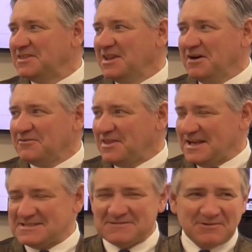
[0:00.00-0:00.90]
Love
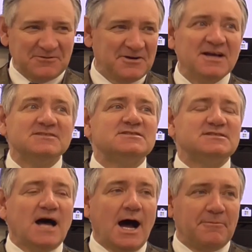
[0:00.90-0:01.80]
that. It's in my...
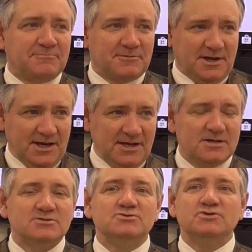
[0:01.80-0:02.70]
Stop. Okay?
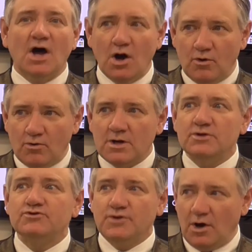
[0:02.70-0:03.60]
No.
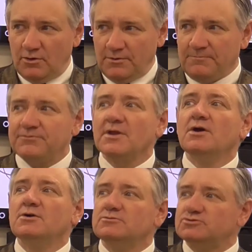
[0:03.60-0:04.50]
Don't.
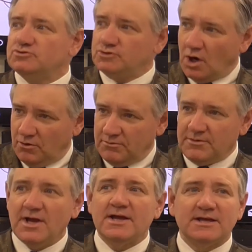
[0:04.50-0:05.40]
Don't.
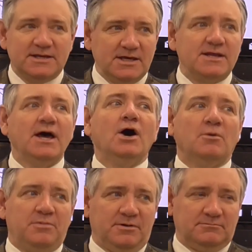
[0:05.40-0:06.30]
Get
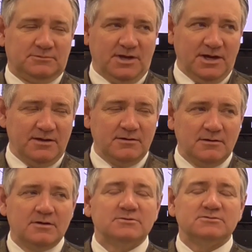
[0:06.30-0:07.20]
help. Okay?
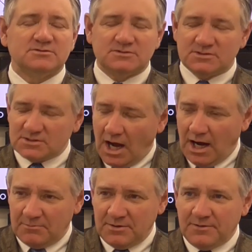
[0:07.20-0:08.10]

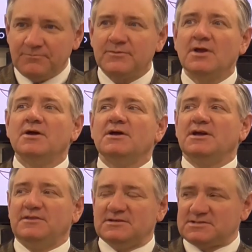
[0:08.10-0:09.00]
Stop.
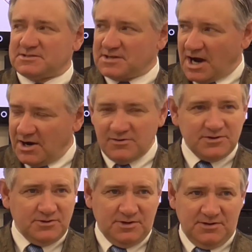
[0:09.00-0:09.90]
In this entire
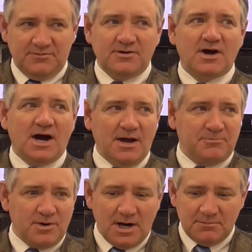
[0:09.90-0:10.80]
unit, I
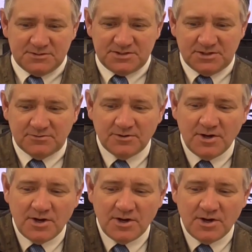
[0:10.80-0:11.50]
promise you,